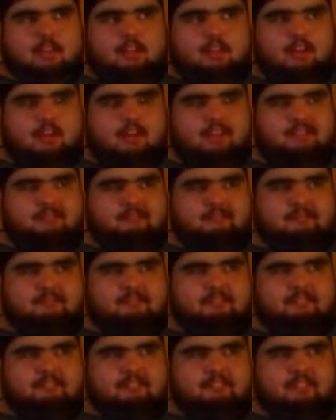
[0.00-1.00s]
Um,
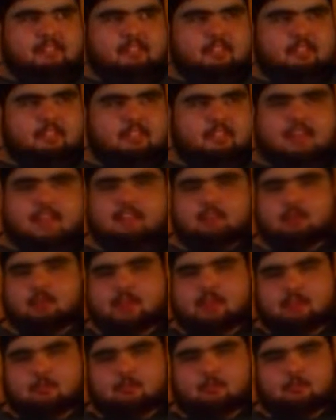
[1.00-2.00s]
yeah, it
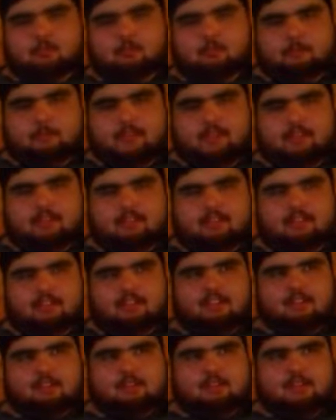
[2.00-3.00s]
went about as I
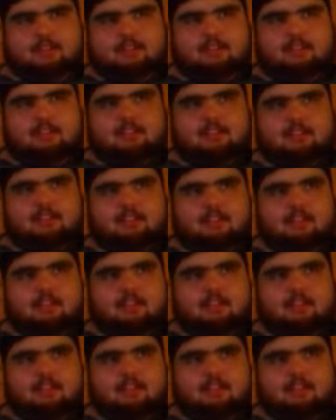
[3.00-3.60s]
expected.